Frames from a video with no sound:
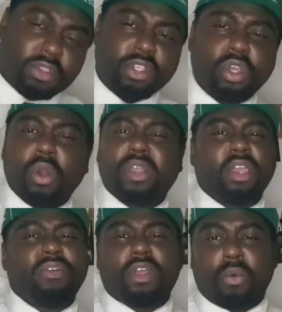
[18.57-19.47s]
you know,
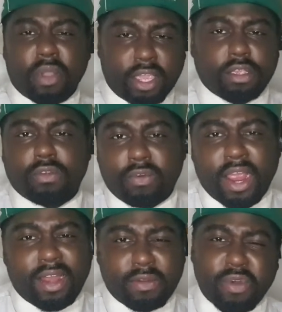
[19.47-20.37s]
giving it away,
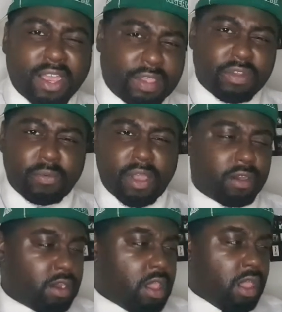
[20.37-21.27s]
right? Without giving
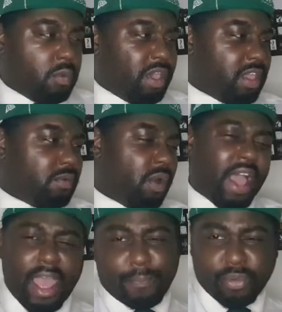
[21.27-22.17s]
about away what
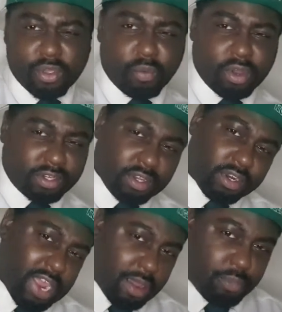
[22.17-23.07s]
happened, what didn't
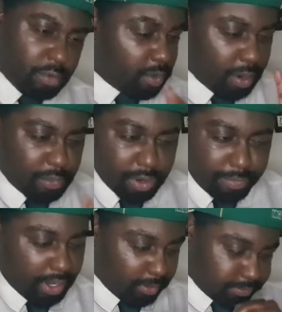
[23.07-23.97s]
happen, blah, blah,
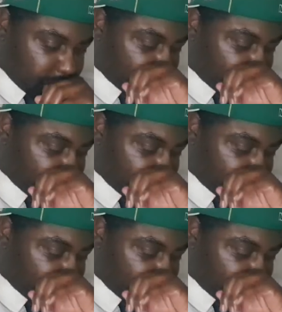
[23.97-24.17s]
blah.